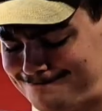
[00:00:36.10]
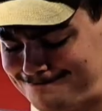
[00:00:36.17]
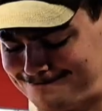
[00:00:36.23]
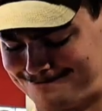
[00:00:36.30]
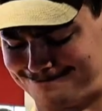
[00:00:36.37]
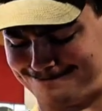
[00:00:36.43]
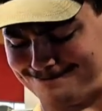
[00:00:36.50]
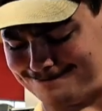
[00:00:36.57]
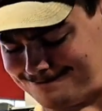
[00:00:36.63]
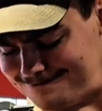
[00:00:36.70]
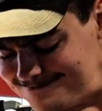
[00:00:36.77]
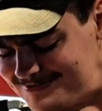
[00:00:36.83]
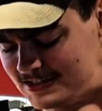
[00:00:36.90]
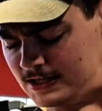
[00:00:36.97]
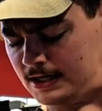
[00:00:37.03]
I'm
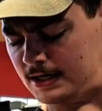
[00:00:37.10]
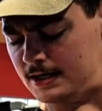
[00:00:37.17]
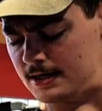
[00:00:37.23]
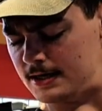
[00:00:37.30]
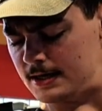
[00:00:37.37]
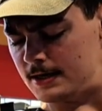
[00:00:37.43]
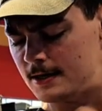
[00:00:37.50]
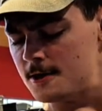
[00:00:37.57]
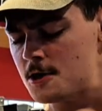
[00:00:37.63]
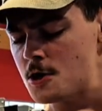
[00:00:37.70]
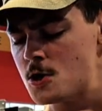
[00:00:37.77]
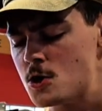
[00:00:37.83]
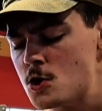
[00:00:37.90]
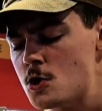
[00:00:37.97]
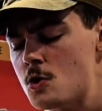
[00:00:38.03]
controlling the eccentric on the
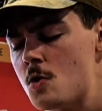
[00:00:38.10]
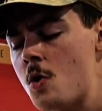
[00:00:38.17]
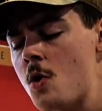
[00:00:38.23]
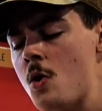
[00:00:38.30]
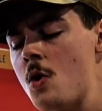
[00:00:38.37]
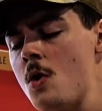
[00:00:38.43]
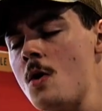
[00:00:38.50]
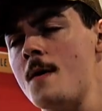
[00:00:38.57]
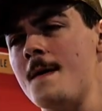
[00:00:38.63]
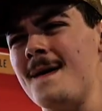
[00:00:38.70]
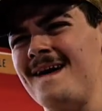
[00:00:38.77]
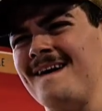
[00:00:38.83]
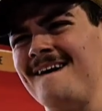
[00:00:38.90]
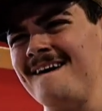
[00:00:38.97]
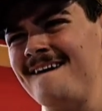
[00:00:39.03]
way down,
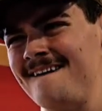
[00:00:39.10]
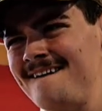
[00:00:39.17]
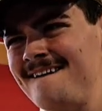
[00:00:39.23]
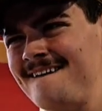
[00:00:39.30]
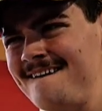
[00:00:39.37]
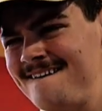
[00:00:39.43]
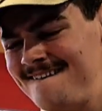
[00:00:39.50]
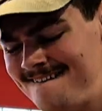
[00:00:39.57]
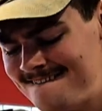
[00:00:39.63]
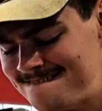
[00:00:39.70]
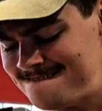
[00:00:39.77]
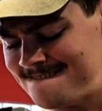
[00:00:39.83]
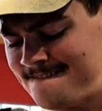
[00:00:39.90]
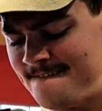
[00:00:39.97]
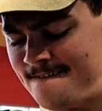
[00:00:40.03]
and then I'm coming up and
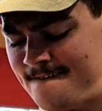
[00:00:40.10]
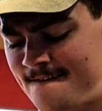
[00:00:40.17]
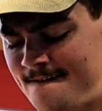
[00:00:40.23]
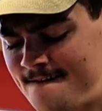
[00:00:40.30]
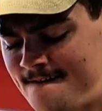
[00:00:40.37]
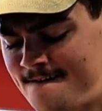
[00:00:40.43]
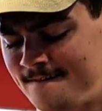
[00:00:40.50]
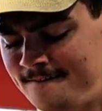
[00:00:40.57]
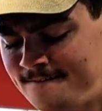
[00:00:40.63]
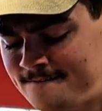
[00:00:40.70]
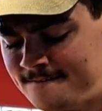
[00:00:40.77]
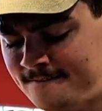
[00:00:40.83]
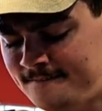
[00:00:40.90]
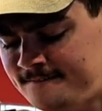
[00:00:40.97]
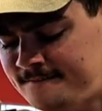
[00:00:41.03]
squeezing
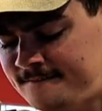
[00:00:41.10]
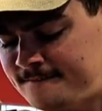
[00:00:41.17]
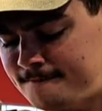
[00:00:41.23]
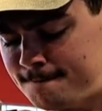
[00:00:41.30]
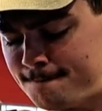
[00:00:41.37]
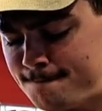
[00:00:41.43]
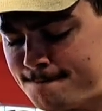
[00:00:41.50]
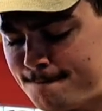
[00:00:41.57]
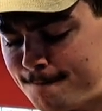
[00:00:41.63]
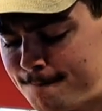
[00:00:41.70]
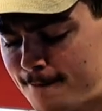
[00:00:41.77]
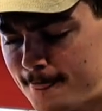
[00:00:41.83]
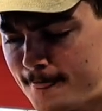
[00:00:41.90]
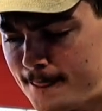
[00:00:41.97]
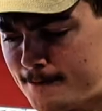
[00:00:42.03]
and holding it for a
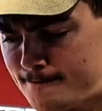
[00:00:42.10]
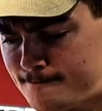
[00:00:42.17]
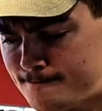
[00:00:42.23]
second,